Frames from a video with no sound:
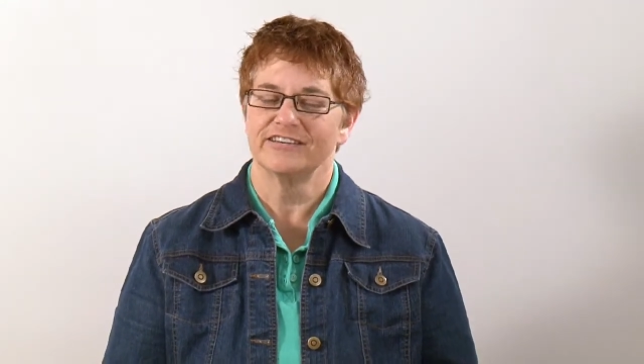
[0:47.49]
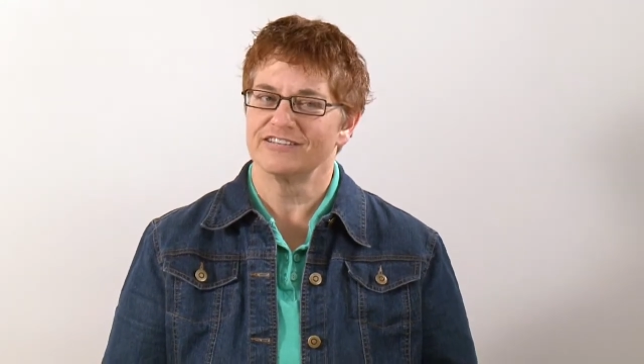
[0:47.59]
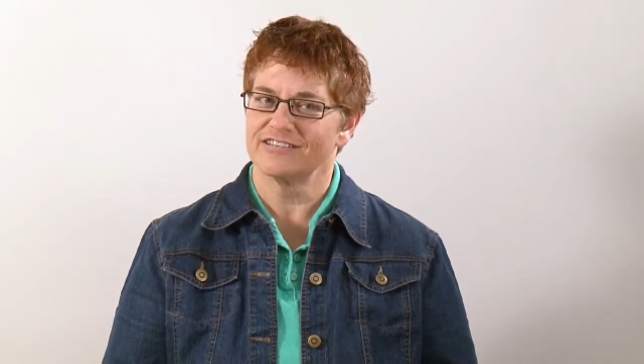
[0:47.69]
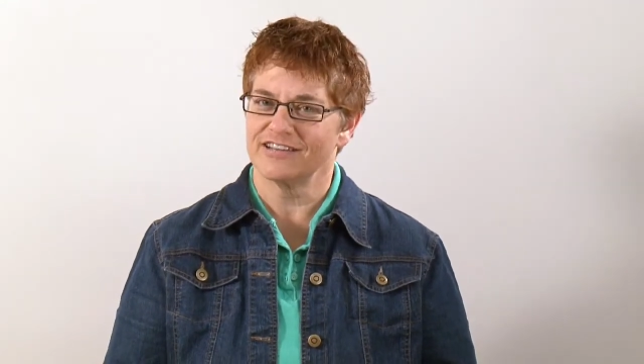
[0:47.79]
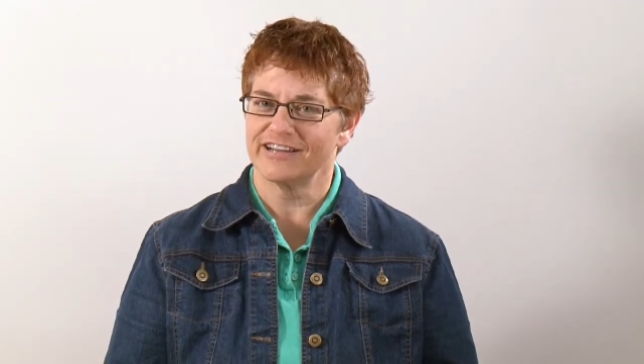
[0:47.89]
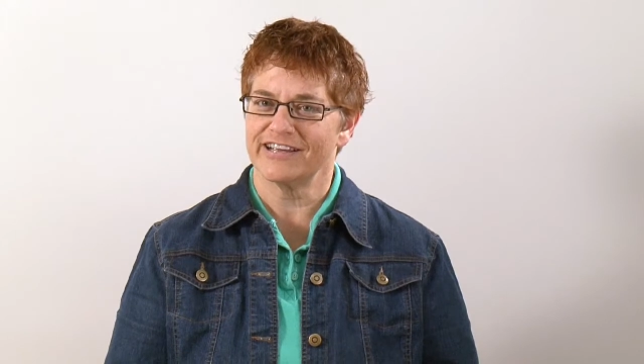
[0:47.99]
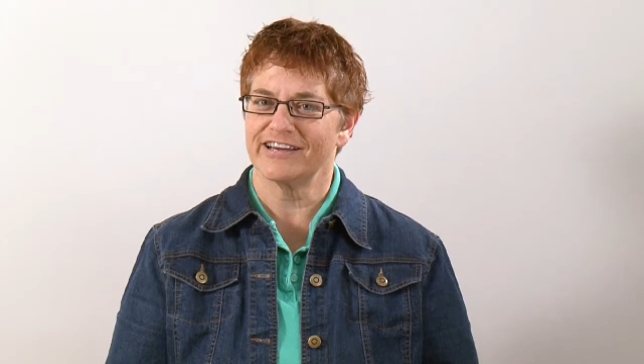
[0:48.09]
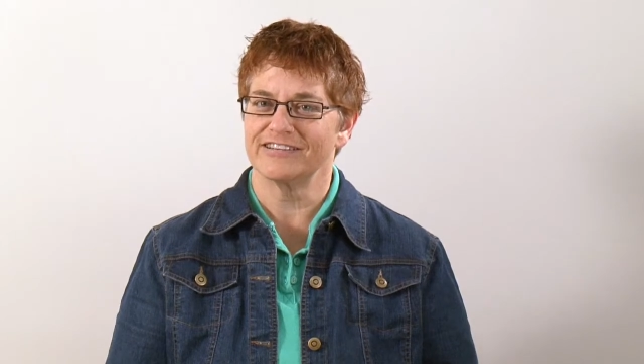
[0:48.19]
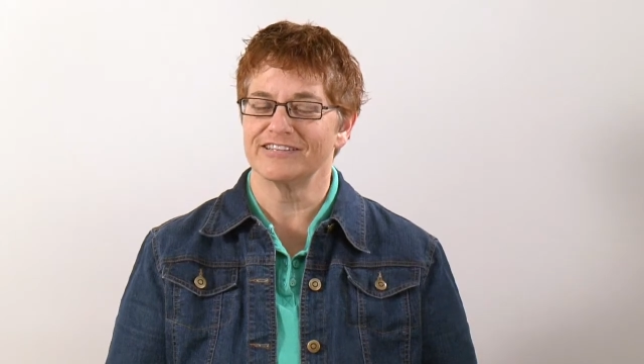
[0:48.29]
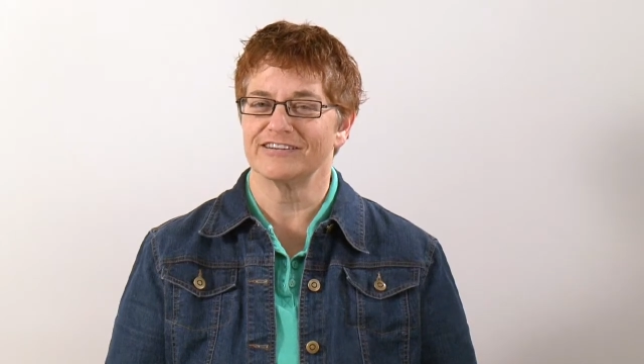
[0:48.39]
decide ahead
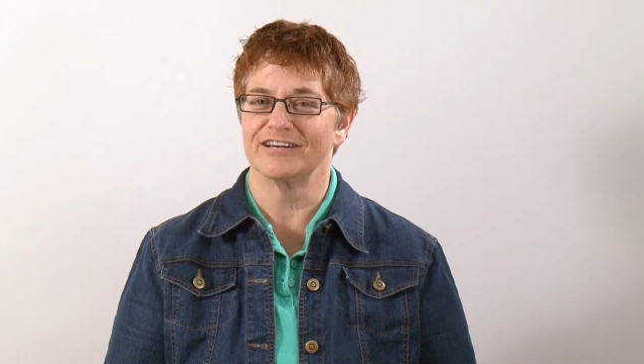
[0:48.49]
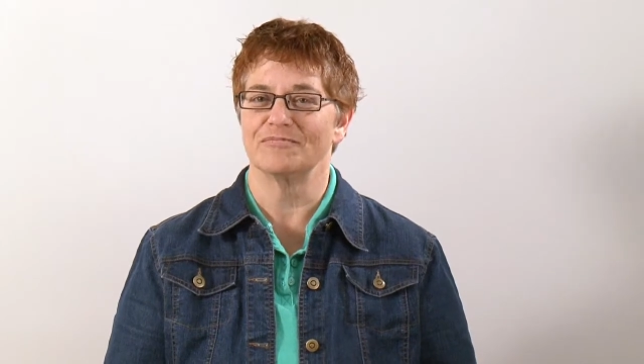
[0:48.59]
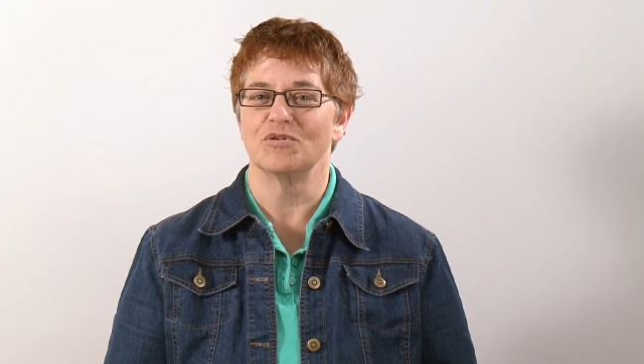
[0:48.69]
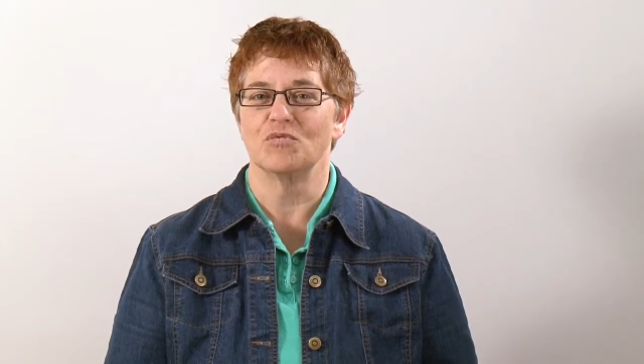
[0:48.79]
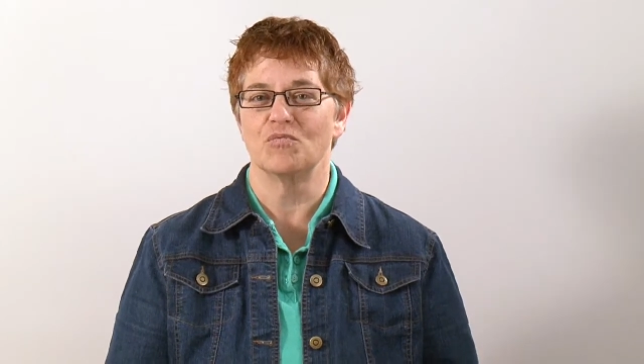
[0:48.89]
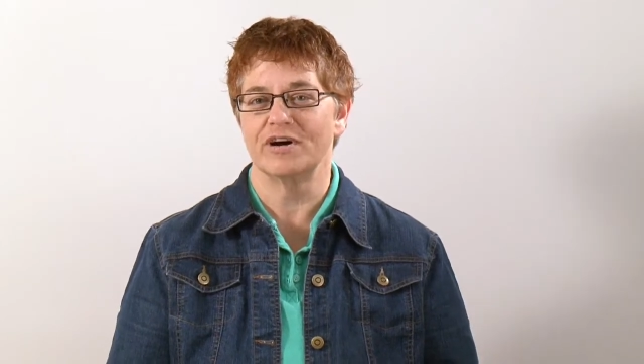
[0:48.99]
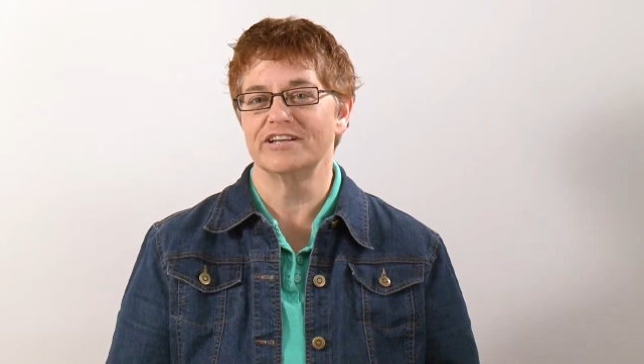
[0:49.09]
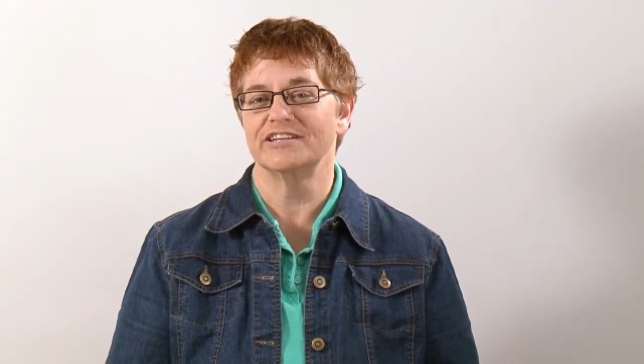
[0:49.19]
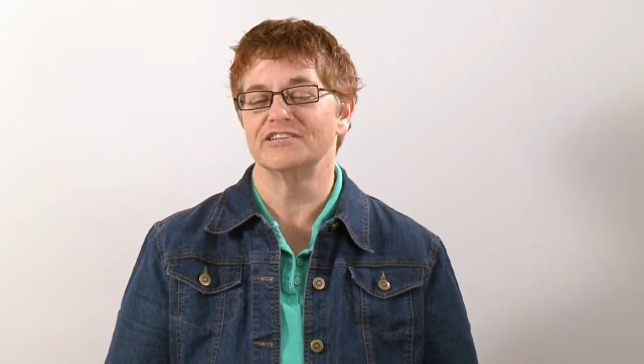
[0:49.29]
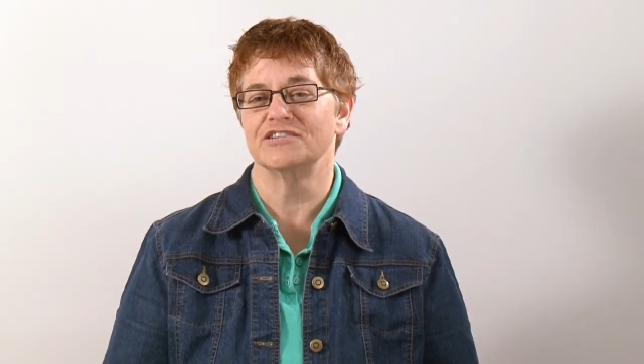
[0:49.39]
of time what
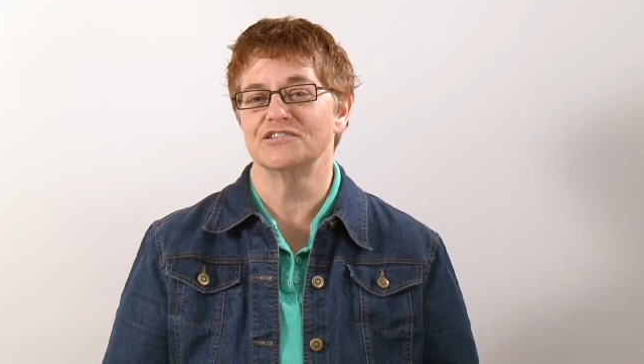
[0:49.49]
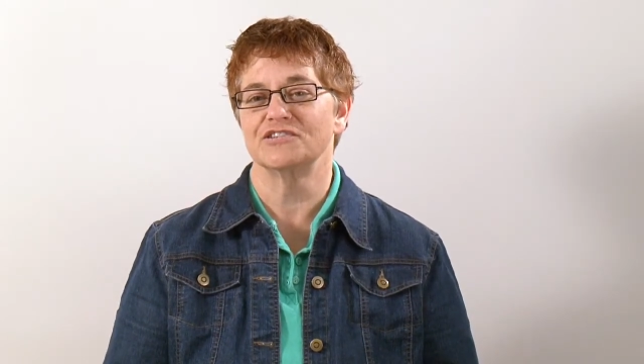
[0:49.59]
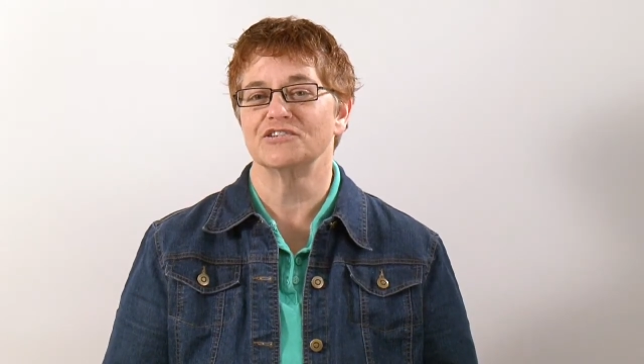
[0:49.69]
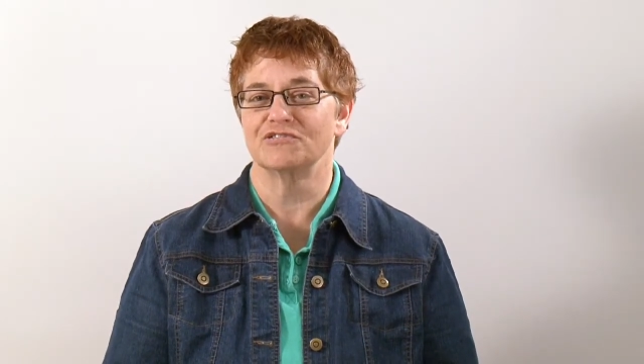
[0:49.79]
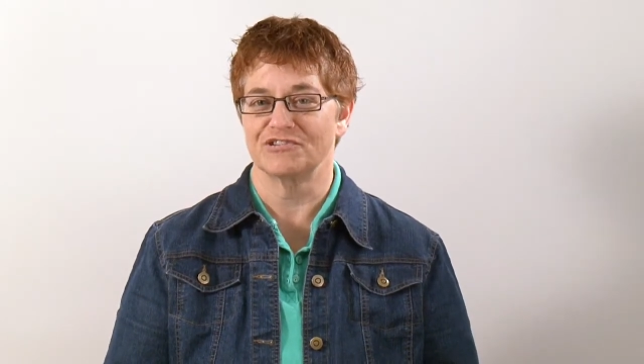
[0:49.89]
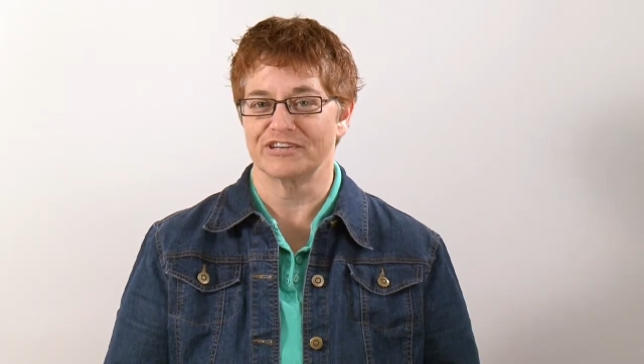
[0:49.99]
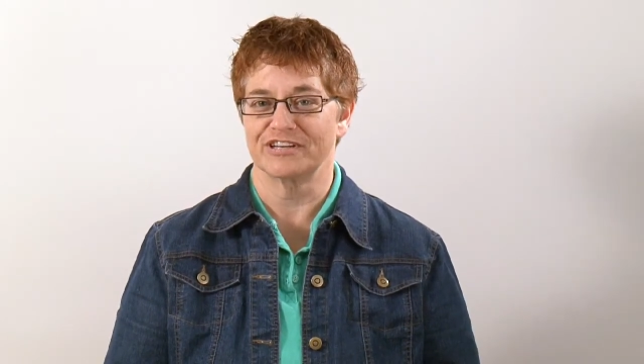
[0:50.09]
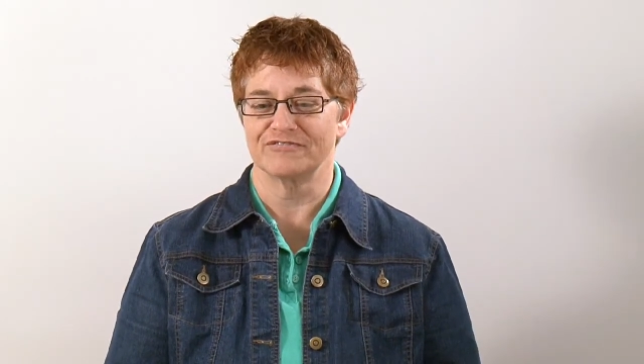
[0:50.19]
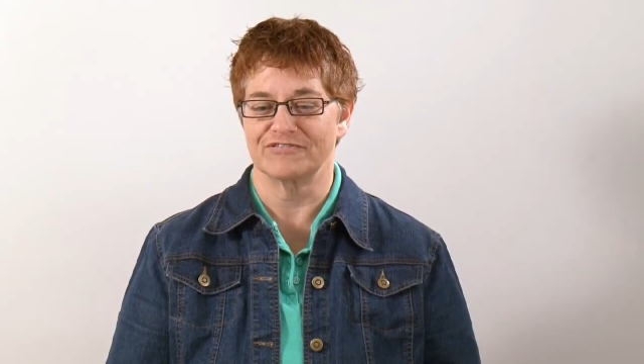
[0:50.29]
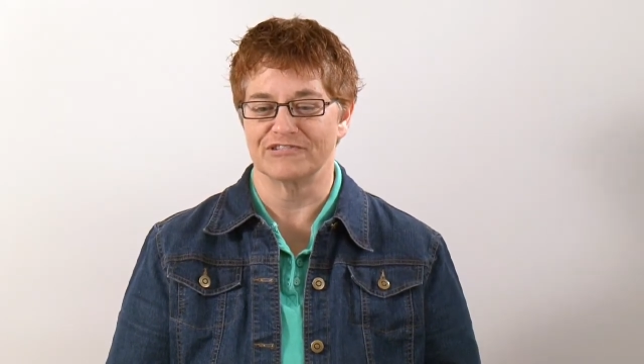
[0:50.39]
it is you're
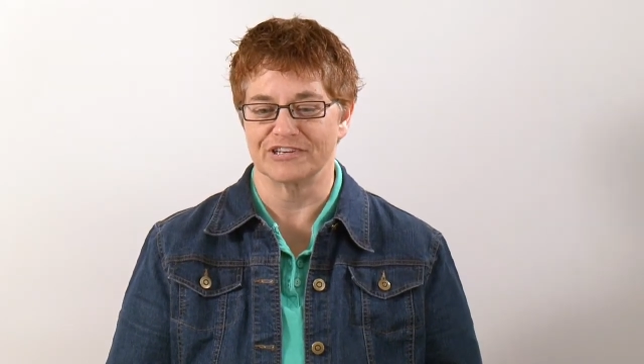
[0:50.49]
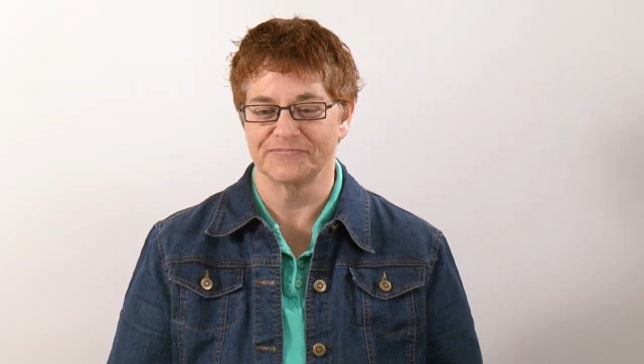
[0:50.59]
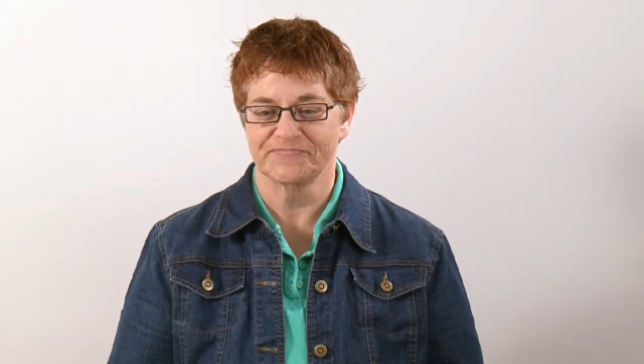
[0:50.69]
looking for.